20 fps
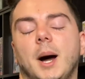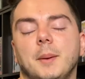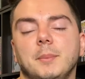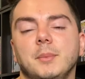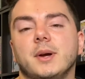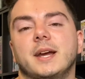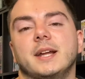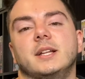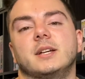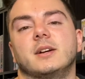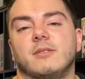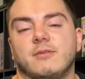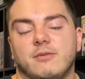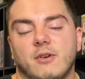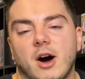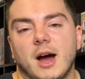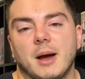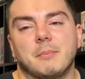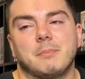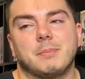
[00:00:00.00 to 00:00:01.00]
not getting a
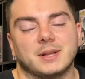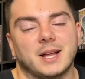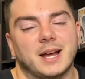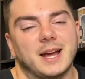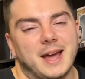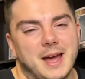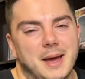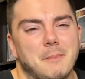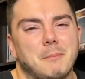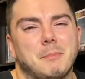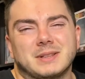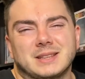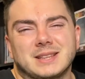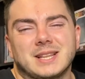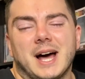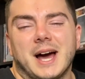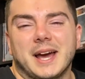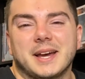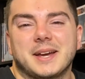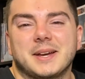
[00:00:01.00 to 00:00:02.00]
vibe, but I am. But,
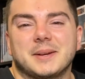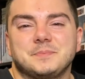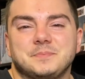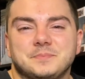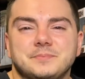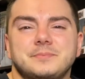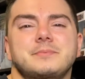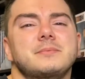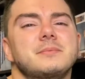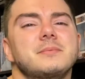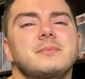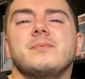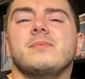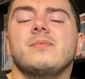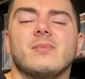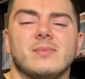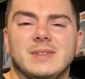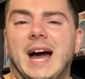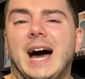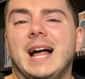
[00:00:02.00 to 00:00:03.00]
like,
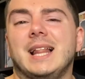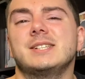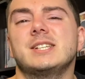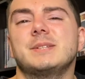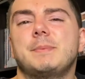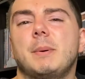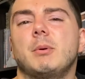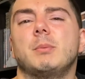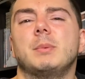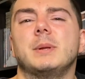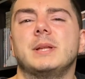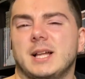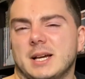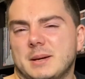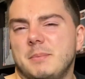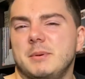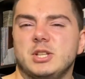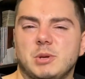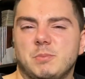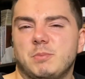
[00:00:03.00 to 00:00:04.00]
Alice is probably,
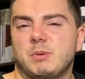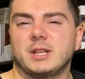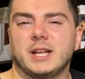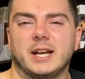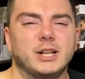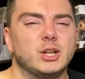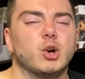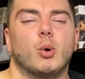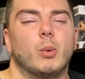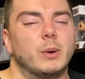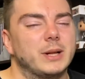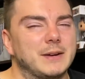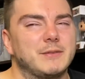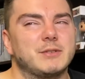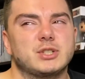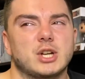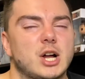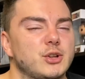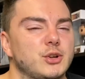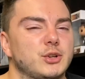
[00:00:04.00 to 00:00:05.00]
like, manipulating or whatever,
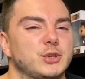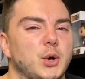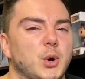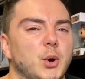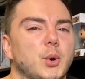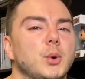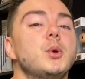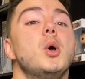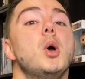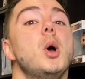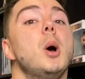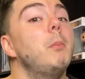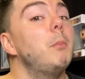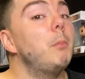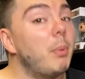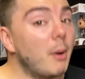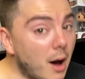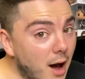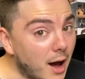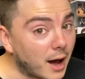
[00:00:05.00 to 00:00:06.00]
so I don't know.
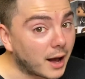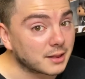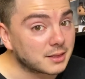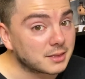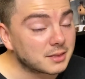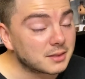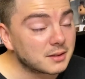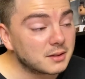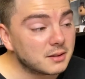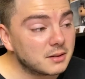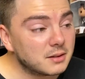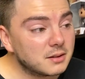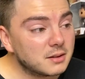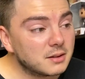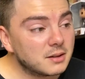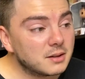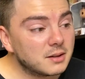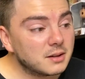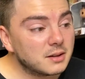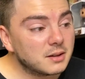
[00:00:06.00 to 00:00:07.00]
But,
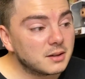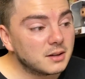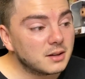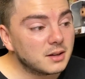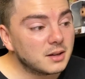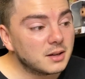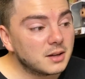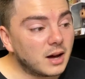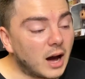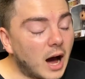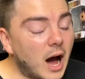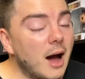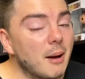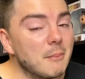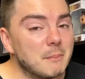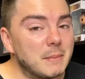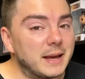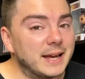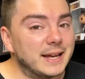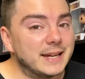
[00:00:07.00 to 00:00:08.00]
I
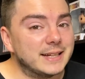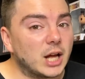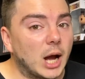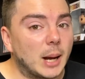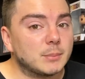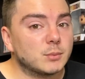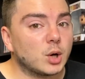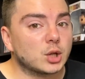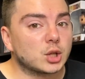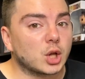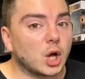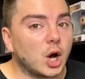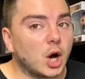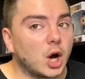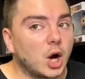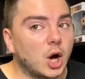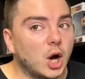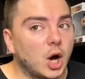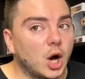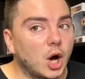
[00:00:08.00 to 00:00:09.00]
mean, I'm not
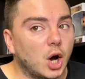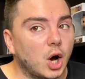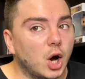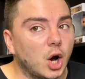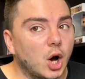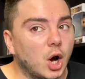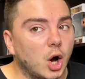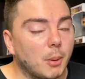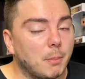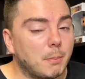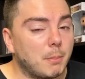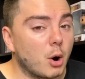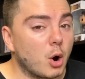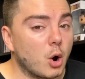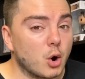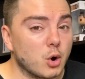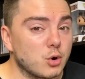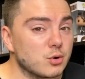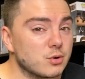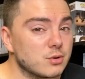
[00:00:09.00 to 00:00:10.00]

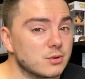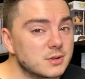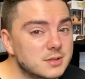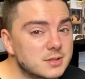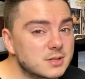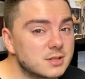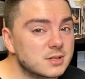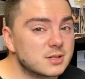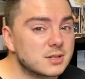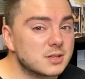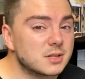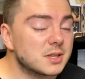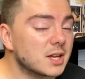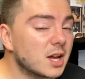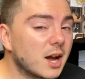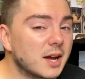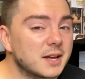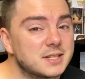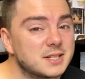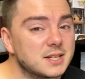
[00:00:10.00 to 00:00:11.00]
opposed to the
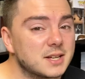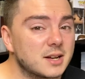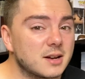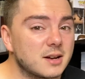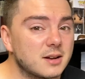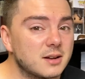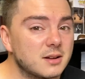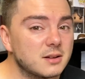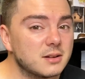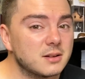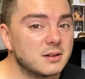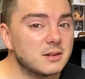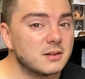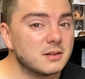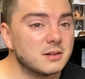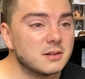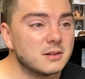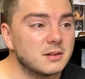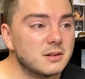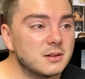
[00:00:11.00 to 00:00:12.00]
idea.
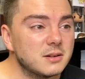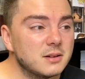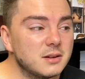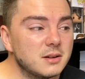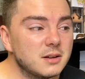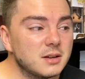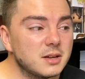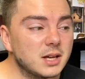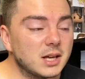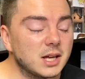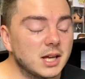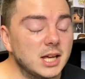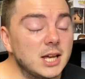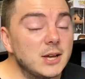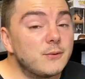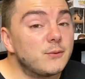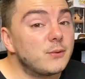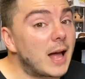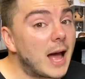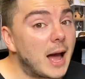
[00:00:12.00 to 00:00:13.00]

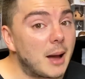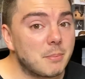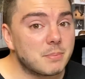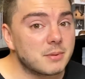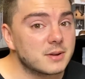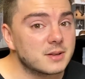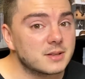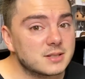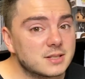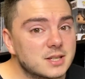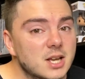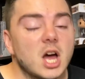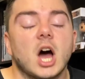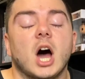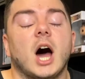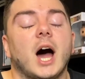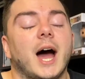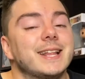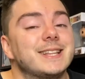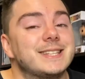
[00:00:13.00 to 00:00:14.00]
If it happened,
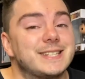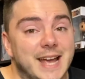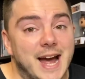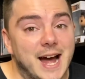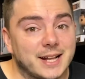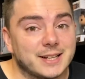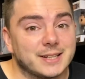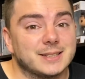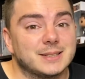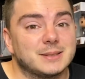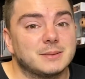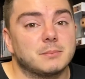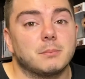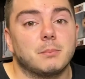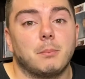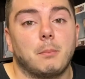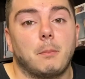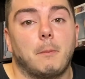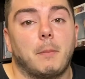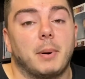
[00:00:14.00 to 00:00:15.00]
I doubt it,
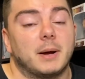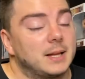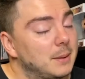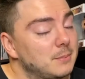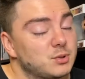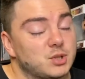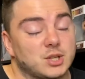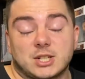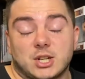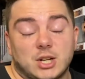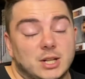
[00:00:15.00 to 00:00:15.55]
but I'm just